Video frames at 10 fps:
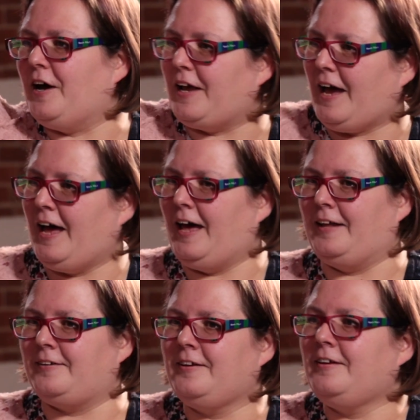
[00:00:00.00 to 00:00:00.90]
I
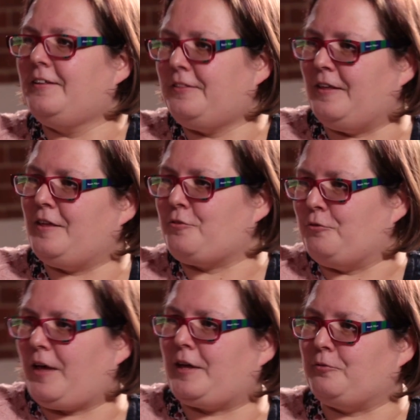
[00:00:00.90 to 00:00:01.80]
had this or
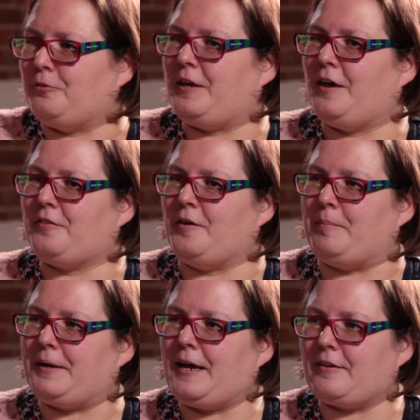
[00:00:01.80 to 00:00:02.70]
that or the other.
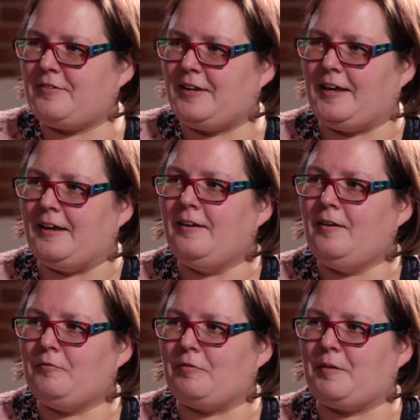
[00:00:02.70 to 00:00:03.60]
But actually,
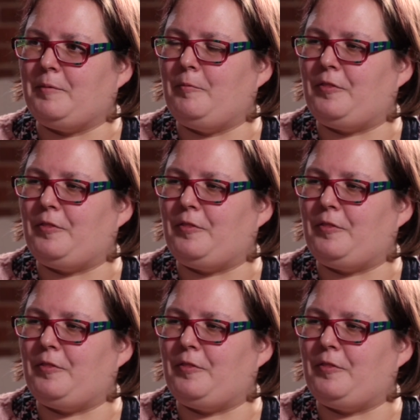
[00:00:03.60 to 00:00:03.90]
for someone with